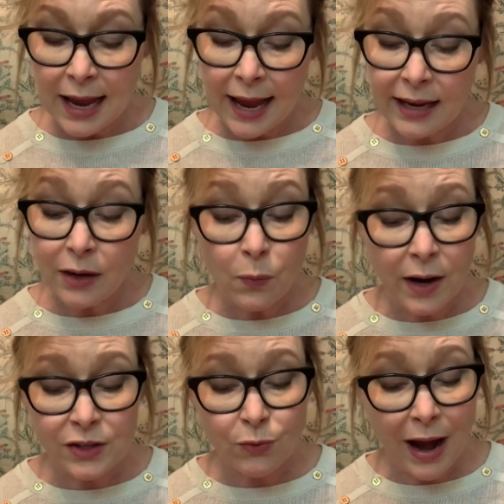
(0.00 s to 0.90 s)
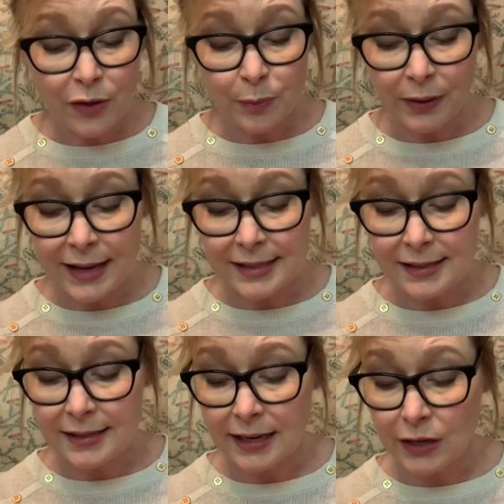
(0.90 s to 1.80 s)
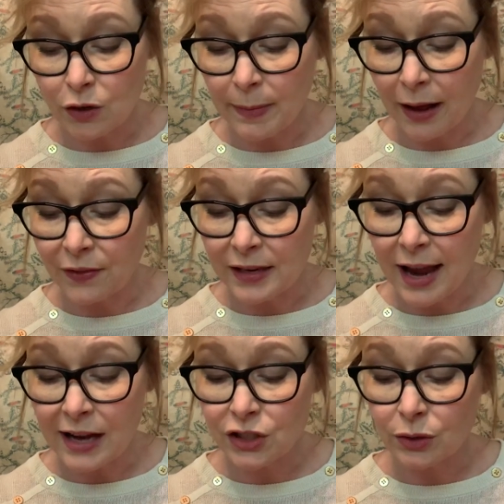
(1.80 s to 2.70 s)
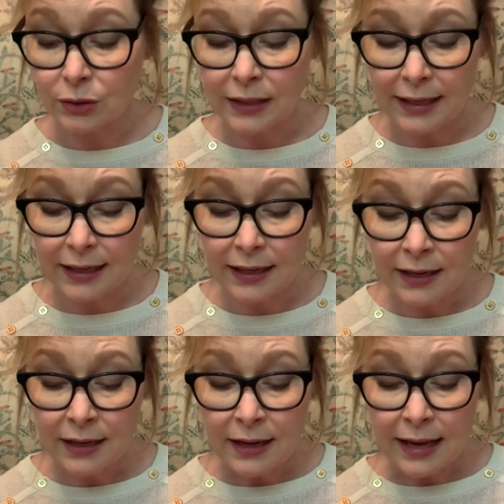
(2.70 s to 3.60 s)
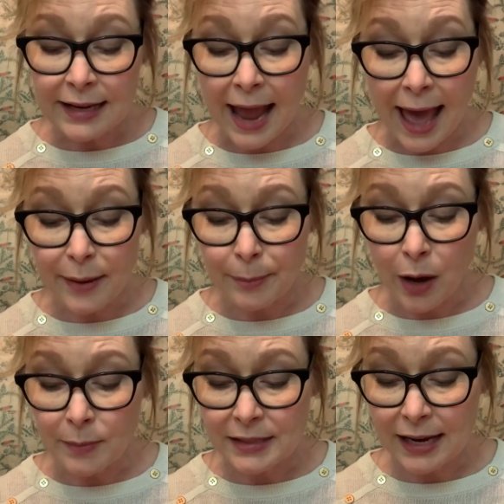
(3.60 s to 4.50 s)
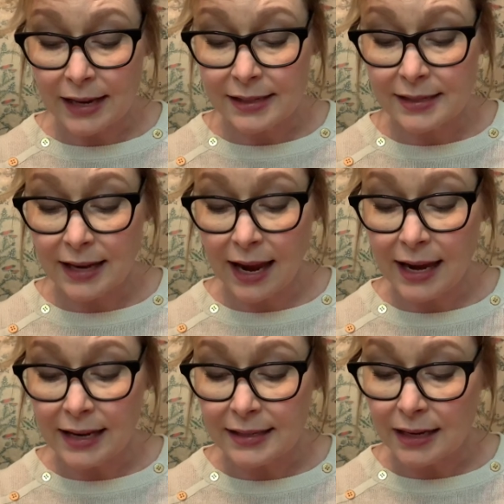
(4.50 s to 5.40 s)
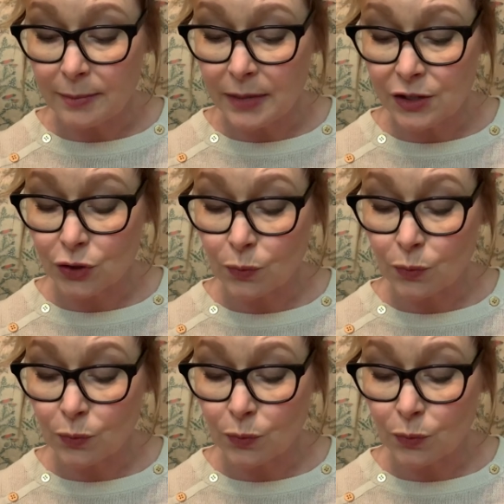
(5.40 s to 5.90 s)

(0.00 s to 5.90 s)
and it was rather pleasant to hear about the National League, an atom bomb test, and a Mr.